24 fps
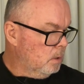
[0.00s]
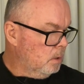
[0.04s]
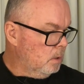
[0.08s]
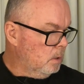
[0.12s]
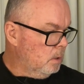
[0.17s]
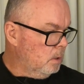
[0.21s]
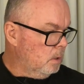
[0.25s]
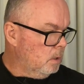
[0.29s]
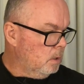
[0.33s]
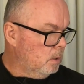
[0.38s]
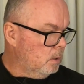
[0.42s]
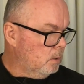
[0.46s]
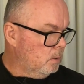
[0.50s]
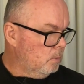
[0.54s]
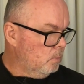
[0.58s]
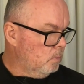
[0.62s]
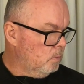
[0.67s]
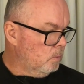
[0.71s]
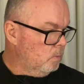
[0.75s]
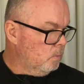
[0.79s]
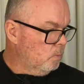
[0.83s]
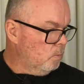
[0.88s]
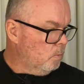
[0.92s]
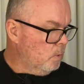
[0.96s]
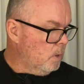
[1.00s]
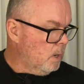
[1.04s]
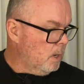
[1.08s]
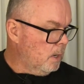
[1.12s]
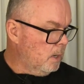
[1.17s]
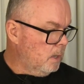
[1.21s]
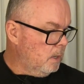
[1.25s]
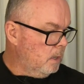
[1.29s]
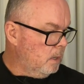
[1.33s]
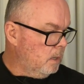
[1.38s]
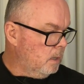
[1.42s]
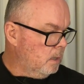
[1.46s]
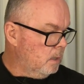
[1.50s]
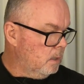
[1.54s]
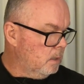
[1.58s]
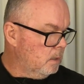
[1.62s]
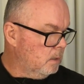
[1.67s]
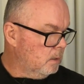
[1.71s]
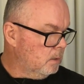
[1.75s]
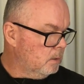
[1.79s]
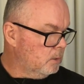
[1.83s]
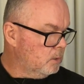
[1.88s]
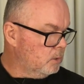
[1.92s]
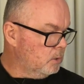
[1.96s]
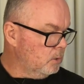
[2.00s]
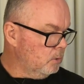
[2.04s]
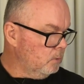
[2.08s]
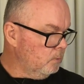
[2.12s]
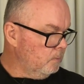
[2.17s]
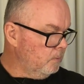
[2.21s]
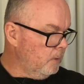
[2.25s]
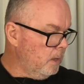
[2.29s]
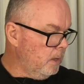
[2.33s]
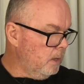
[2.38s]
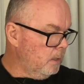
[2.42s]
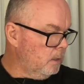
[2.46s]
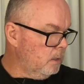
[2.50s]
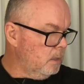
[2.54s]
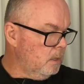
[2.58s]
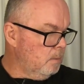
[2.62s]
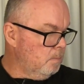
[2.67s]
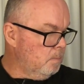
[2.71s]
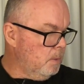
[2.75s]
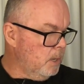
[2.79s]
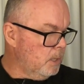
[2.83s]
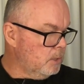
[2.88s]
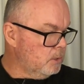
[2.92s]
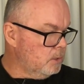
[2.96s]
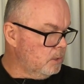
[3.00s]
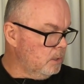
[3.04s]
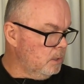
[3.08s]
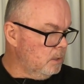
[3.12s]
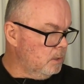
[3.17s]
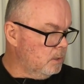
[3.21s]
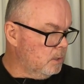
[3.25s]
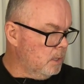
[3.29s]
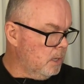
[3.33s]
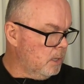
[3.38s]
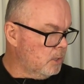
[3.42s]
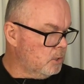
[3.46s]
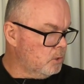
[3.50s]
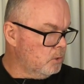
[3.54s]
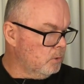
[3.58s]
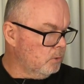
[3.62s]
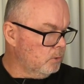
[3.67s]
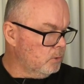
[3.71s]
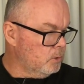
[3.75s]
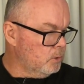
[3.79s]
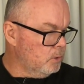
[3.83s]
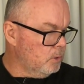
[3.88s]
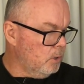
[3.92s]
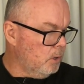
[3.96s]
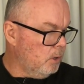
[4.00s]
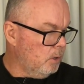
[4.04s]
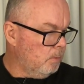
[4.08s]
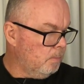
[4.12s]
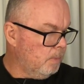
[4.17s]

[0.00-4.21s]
It won silver Best International Style